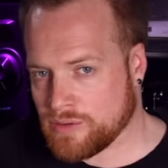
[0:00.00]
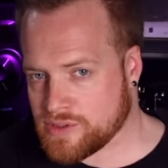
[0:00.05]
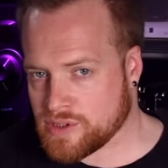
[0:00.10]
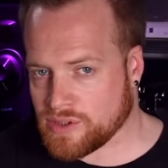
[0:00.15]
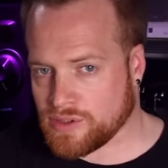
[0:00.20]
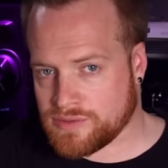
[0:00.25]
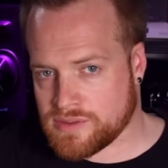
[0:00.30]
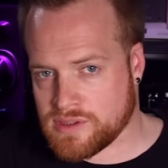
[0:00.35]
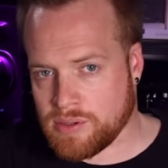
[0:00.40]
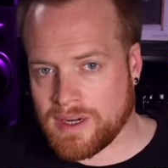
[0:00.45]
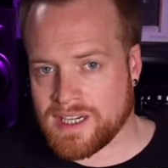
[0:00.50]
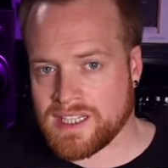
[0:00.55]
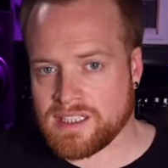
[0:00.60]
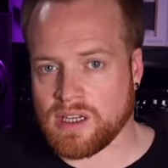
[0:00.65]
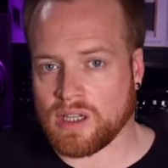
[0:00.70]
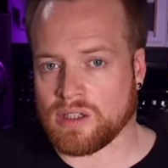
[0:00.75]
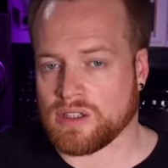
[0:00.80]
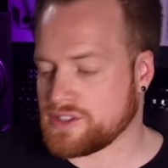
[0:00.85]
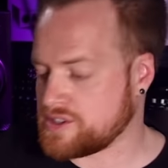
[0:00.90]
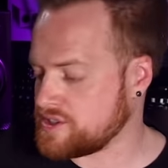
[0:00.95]
or
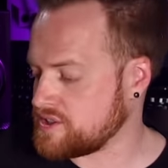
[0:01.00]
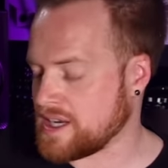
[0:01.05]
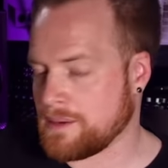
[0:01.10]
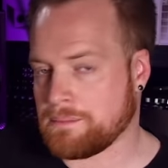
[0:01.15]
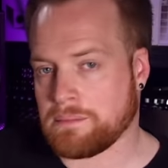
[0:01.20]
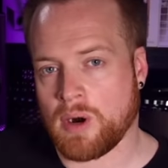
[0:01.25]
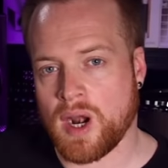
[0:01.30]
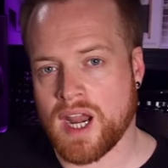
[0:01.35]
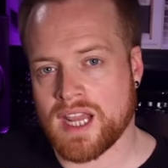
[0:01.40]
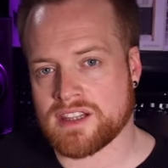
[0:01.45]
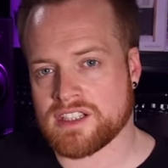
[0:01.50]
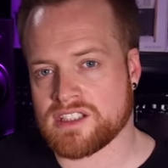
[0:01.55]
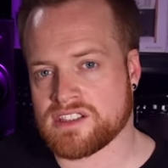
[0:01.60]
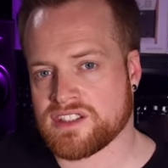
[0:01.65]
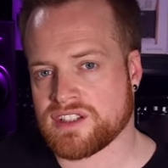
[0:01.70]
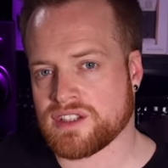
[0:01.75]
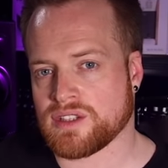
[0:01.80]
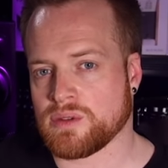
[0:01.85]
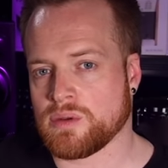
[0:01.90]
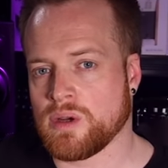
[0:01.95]
$20 separating the
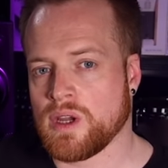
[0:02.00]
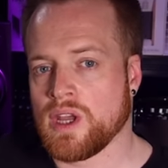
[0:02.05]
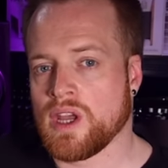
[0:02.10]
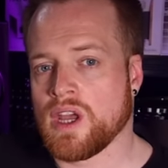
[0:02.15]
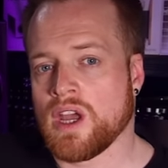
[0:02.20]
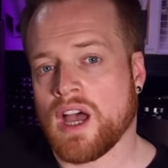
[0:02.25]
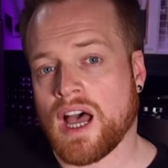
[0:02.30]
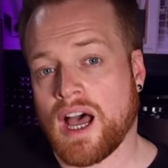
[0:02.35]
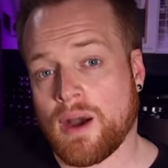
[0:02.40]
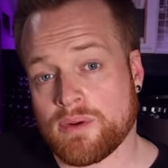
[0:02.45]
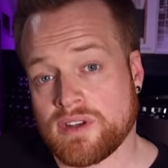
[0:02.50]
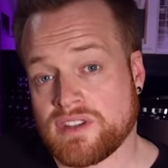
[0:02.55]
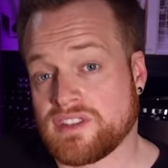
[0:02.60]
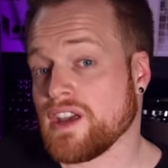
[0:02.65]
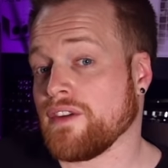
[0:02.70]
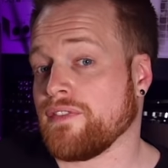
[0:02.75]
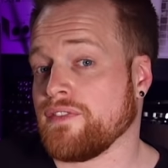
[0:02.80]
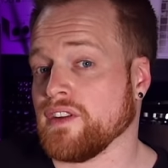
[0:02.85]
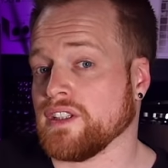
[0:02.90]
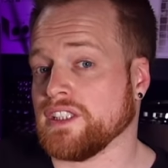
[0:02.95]
two, I would
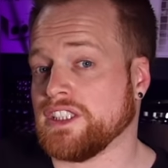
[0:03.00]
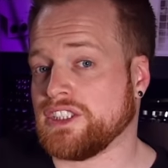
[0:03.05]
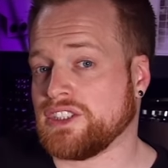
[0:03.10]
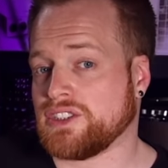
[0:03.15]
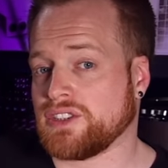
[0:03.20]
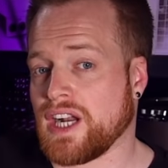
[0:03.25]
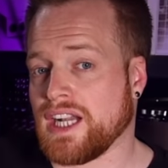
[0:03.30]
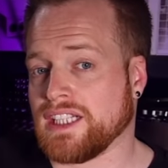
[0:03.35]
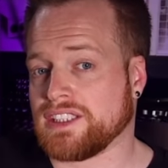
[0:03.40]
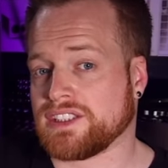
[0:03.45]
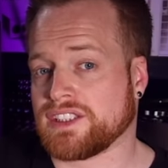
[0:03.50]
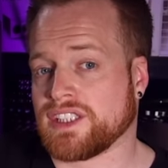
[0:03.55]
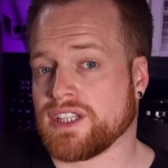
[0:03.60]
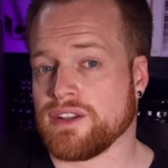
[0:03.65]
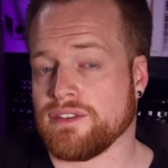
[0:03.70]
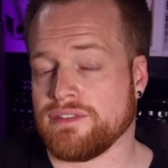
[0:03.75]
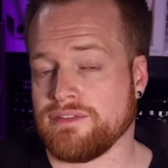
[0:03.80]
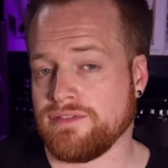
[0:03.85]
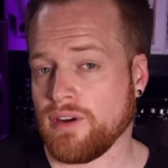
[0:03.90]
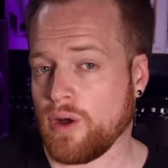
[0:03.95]
definitely stretch to
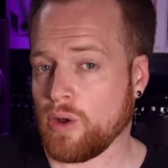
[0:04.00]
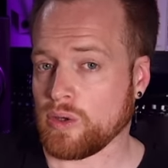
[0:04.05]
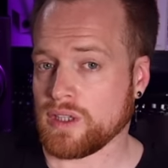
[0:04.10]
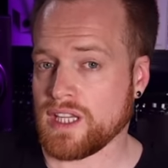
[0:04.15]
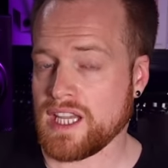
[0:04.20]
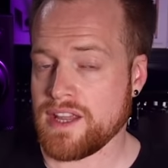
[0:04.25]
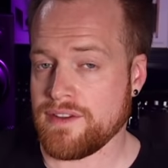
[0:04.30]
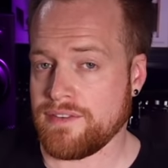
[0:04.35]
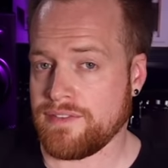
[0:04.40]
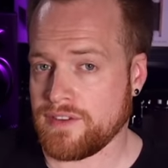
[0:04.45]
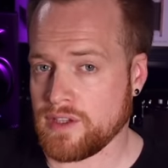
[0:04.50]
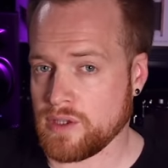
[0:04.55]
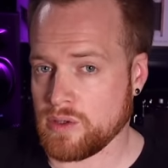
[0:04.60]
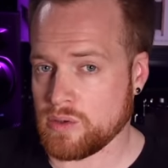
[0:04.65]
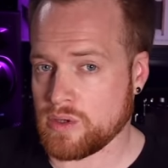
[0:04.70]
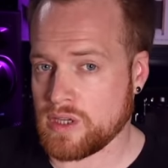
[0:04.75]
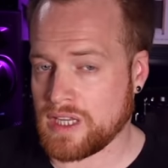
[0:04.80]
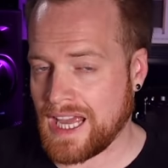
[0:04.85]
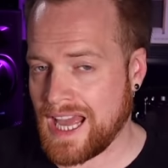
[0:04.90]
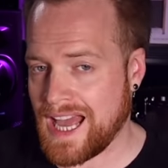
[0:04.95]
the Volt if
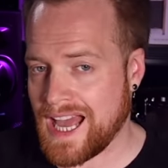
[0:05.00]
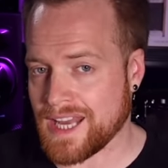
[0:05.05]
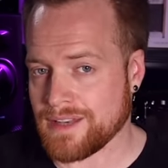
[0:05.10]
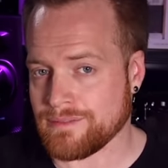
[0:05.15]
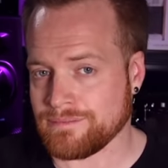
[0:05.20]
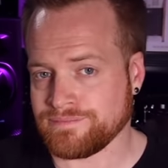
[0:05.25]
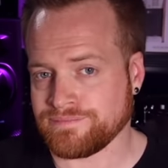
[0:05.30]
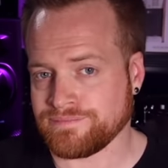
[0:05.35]
you can.